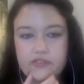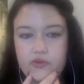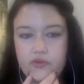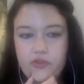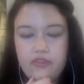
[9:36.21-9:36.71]

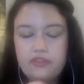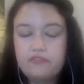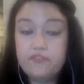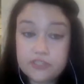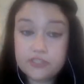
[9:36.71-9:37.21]
So
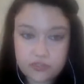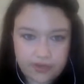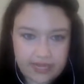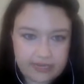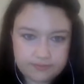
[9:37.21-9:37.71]
the first
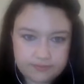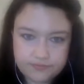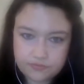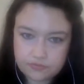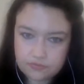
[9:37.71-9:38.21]
one
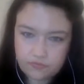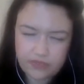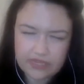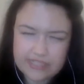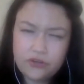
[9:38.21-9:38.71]

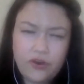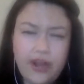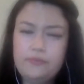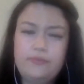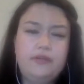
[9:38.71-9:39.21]
is
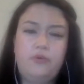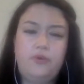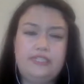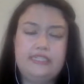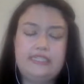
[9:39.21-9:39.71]
incredibly
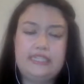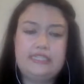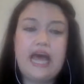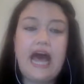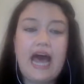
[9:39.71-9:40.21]
important.
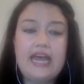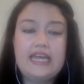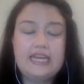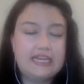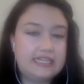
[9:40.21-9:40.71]
It's
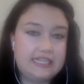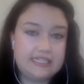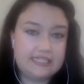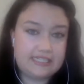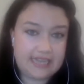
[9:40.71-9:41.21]
high and
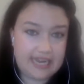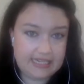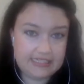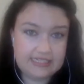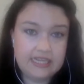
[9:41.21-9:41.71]
clear
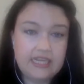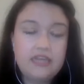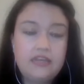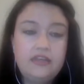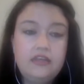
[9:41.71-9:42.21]
stakes.